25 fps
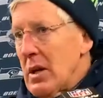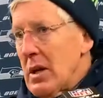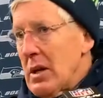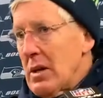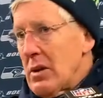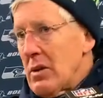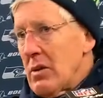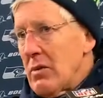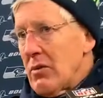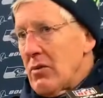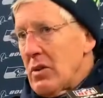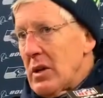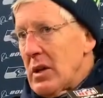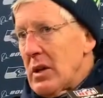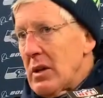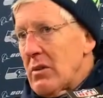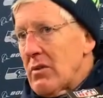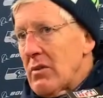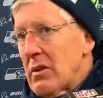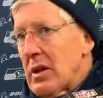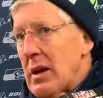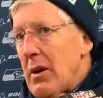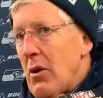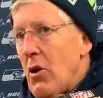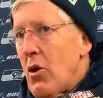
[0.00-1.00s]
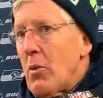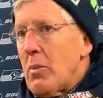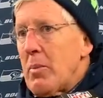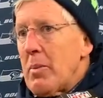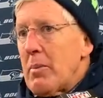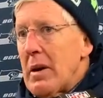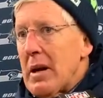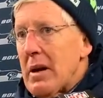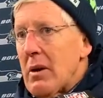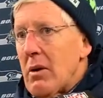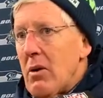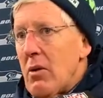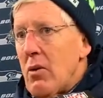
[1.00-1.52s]
And you've seen this. And I hope
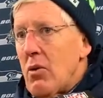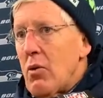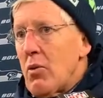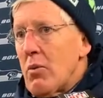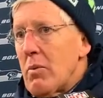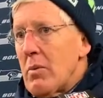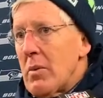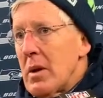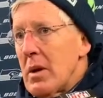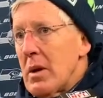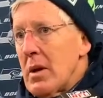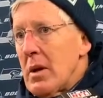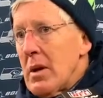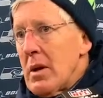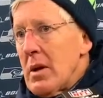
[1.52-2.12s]
at home